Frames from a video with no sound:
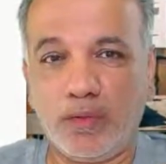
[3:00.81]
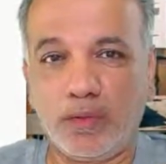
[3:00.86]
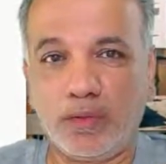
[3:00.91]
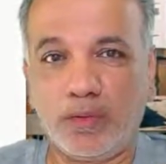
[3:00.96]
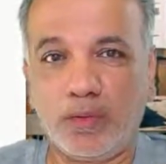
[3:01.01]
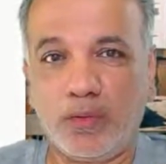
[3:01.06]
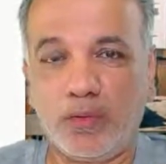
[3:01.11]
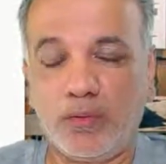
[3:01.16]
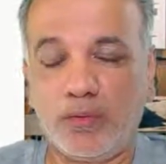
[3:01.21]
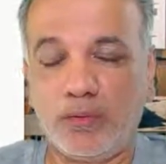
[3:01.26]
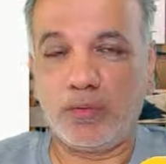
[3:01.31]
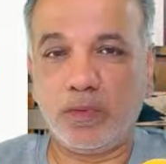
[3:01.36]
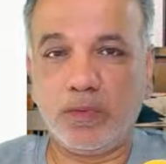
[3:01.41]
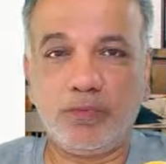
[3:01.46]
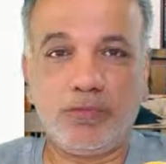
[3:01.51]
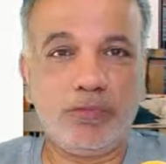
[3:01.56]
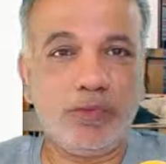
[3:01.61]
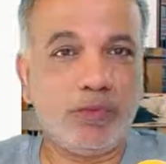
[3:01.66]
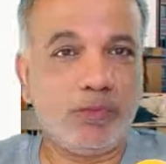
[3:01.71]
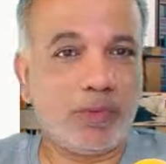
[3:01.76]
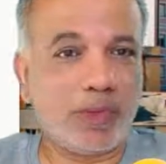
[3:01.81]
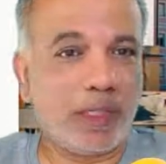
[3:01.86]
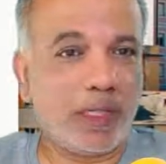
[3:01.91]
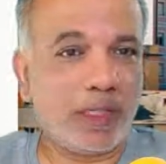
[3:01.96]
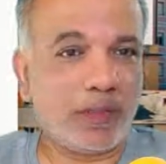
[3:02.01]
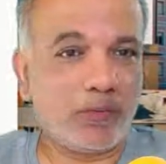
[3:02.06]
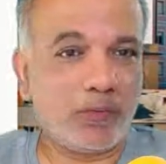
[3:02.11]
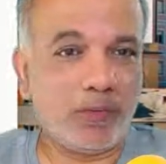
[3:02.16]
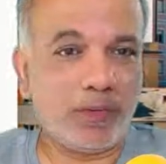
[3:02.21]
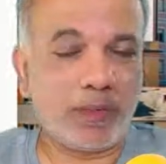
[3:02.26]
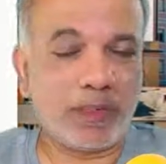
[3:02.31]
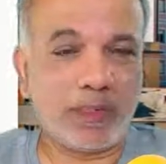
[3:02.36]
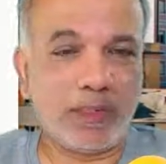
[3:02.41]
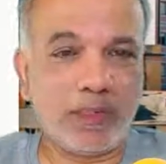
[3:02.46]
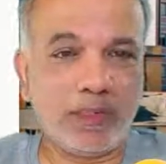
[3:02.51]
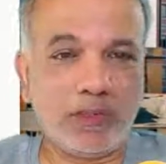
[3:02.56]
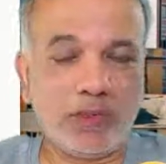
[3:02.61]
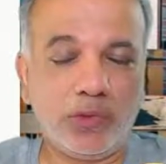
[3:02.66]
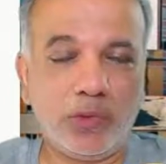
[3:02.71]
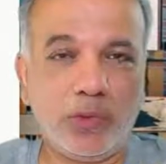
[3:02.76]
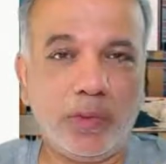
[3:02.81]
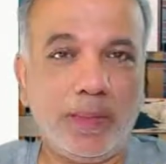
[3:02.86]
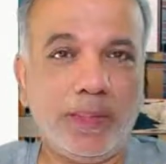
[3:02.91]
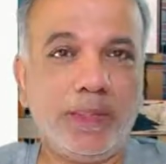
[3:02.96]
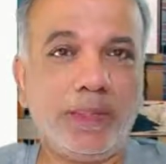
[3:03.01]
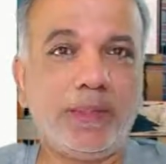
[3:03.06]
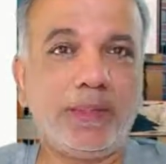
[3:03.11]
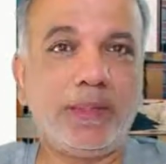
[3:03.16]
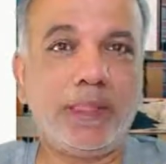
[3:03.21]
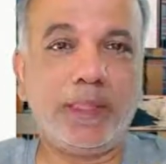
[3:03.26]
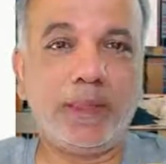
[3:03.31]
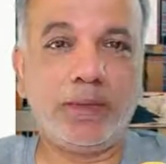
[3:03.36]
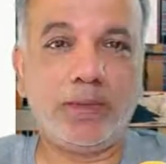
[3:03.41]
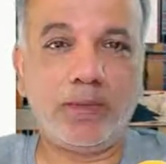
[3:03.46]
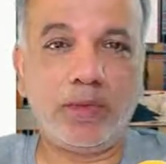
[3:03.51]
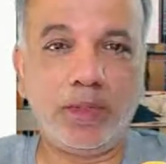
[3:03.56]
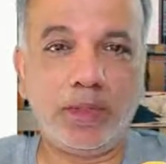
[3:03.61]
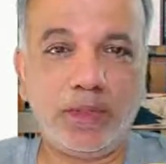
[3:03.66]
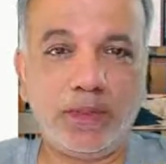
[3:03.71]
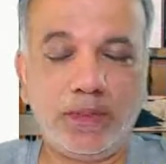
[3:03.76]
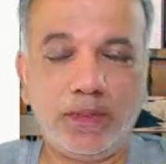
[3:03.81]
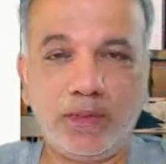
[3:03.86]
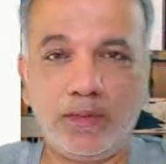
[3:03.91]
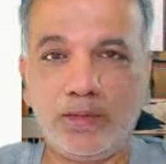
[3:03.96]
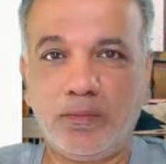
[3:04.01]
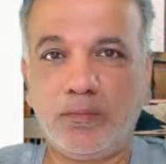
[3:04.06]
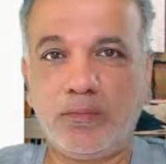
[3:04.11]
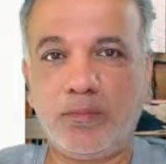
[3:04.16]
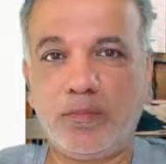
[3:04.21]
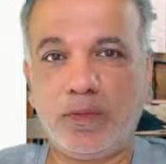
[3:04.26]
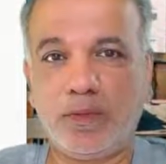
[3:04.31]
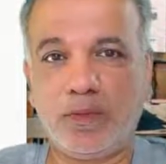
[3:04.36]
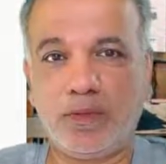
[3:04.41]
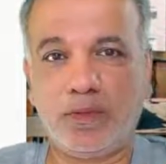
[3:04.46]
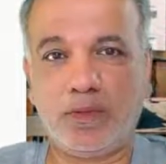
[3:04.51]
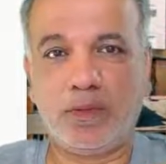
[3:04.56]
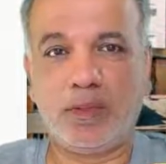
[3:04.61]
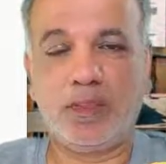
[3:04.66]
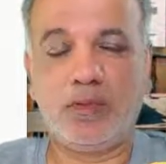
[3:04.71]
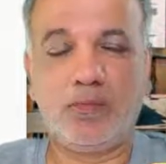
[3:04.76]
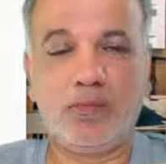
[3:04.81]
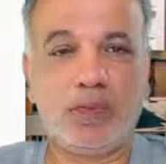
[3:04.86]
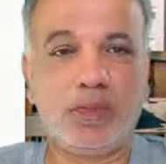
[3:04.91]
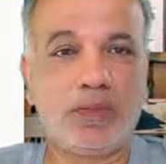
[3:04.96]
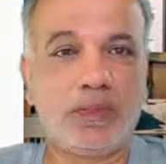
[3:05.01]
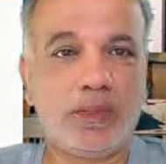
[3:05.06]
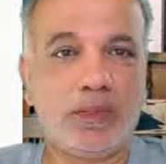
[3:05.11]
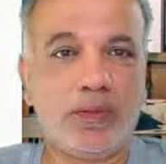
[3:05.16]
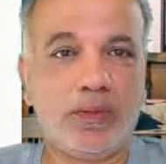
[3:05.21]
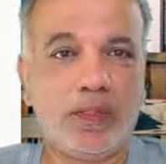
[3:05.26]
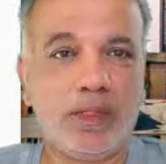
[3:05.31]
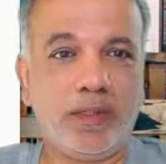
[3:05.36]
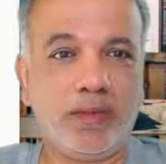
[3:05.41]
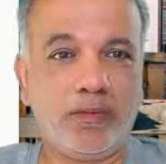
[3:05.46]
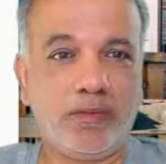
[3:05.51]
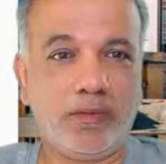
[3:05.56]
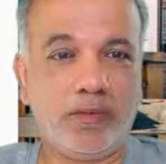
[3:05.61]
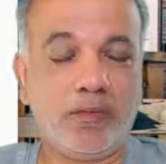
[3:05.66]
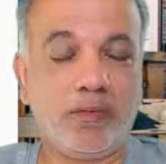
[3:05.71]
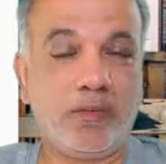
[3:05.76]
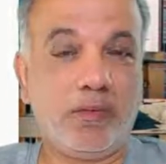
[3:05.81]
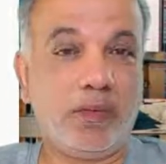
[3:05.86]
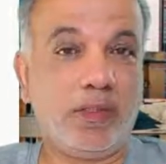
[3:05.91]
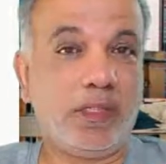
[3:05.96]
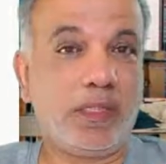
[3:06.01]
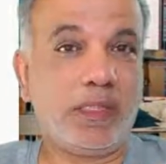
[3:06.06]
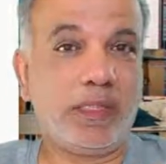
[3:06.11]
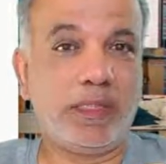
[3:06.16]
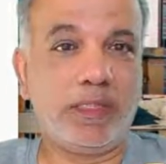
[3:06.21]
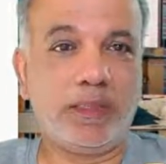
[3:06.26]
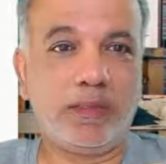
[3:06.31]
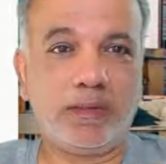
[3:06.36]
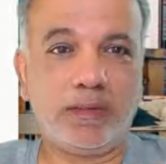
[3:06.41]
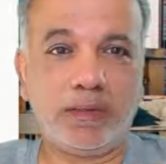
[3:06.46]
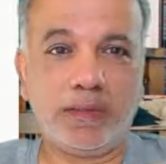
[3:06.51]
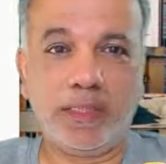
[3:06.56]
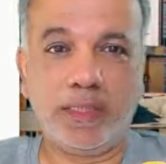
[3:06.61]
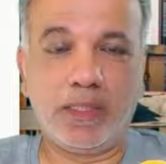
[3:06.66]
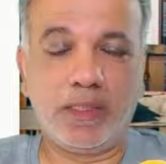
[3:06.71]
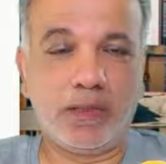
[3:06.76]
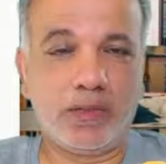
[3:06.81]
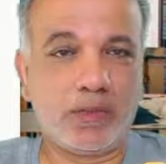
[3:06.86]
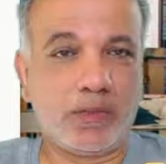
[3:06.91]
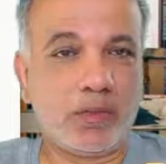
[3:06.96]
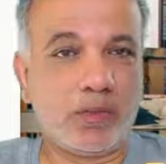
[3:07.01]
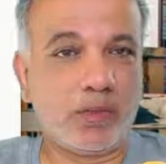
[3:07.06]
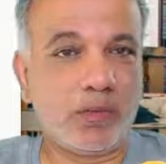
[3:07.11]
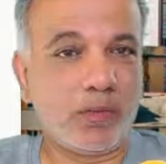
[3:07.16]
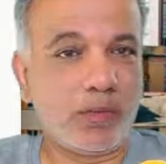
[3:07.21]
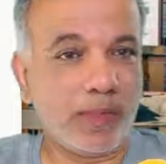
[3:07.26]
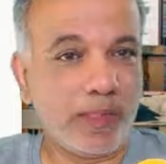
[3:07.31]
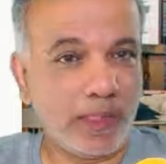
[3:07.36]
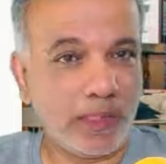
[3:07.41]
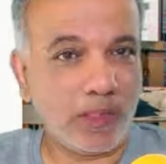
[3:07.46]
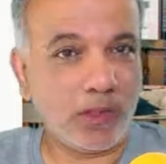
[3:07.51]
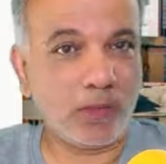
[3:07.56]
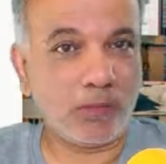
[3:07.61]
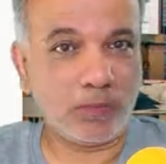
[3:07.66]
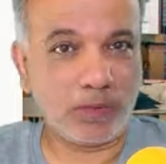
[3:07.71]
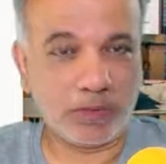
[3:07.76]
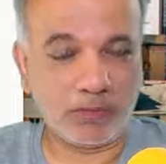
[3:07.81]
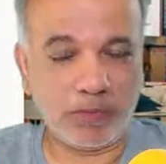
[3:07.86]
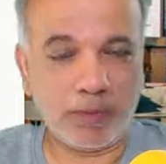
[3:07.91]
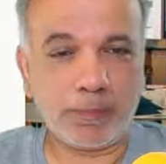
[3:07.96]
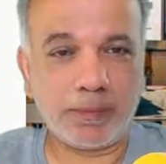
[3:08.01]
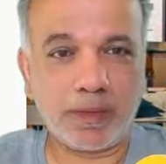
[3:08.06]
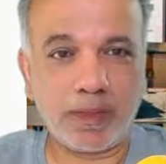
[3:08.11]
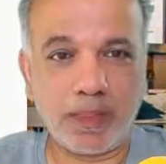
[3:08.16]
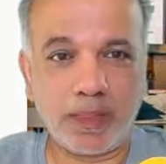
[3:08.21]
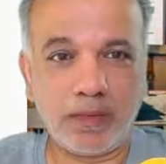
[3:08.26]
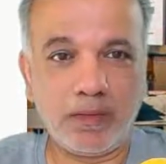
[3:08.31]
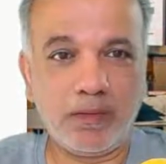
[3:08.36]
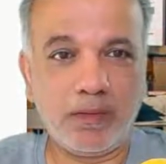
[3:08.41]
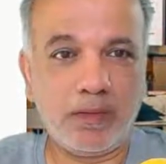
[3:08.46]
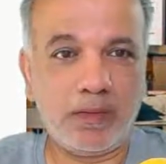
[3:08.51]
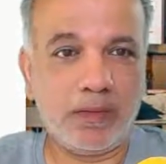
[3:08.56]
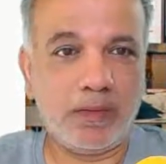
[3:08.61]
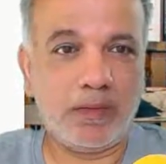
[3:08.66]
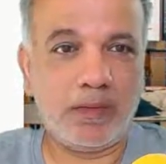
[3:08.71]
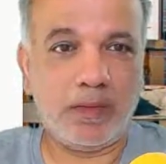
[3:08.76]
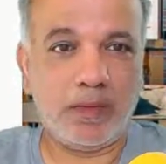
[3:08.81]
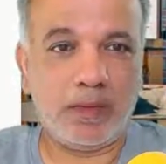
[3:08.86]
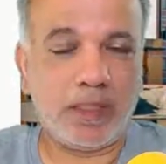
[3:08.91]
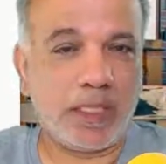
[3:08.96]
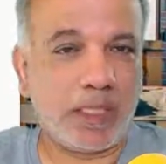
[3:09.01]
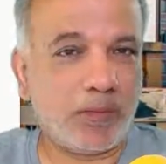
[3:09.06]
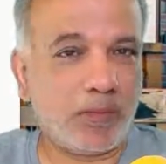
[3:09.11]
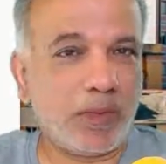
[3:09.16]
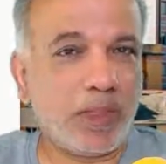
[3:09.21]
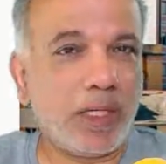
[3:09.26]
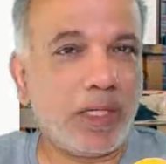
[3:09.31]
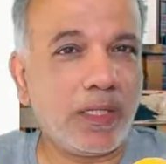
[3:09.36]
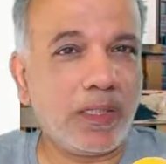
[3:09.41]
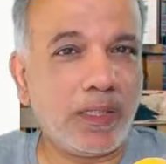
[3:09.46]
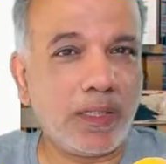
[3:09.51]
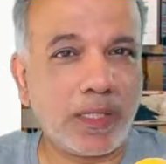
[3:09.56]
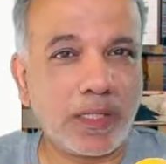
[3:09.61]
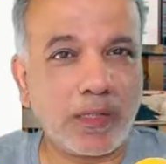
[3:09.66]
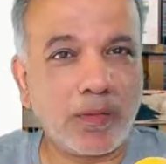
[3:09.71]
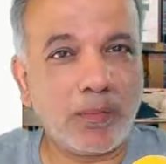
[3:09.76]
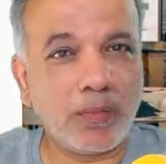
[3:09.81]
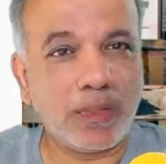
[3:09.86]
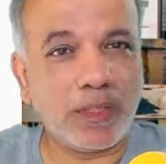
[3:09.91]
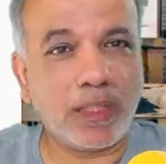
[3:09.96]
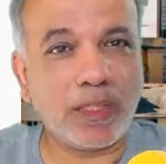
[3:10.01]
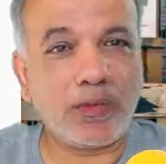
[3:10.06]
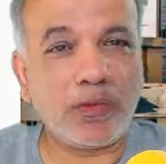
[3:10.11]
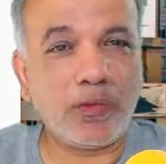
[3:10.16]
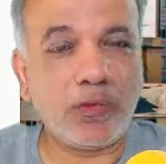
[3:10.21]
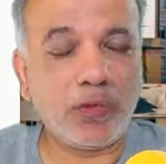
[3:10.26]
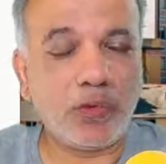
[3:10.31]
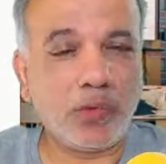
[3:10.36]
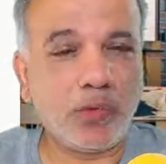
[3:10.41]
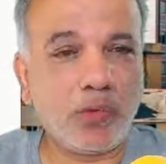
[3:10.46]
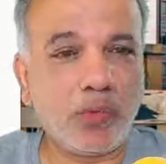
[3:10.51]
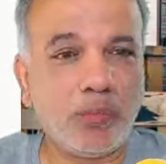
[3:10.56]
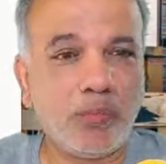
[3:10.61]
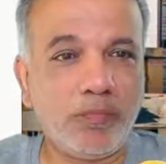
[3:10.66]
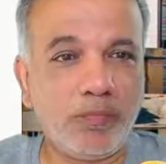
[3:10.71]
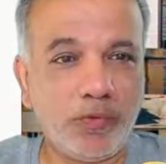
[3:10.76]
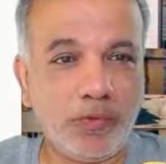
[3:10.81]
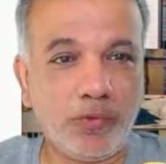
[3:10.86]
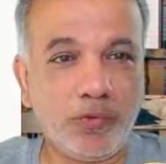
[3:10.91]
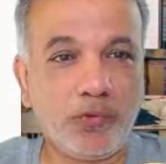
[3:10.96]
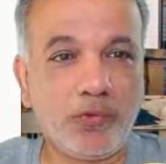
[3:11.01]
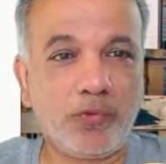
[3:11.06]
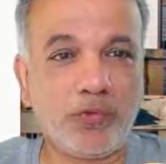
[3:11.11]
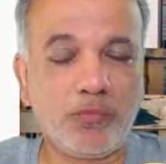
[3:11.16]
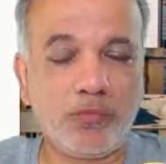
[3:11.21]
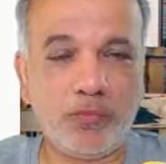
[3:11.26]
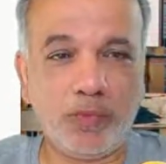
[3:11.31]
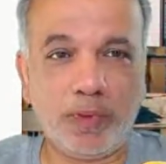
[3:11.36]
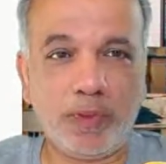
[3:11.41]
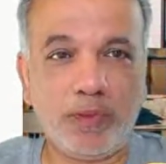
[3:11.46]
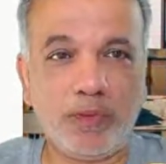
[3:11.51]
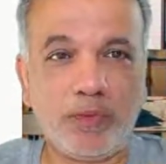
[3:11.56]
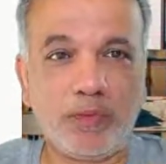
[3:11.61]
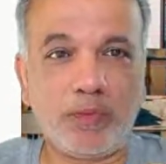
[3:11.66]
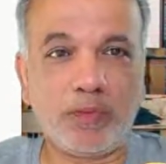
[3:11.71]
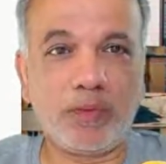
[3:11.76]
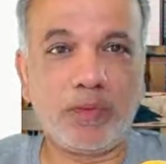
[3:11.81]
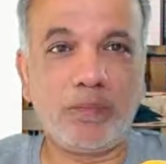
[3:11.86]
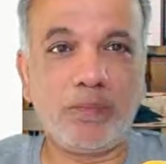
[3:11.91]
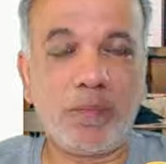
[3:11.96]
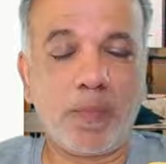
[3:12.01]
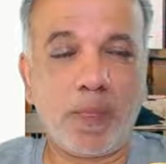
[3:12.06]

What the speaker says: So if you would like to increase your lead generation conversion rates or increase sales on your e-commerce website, then I would highly recommend that you use videos.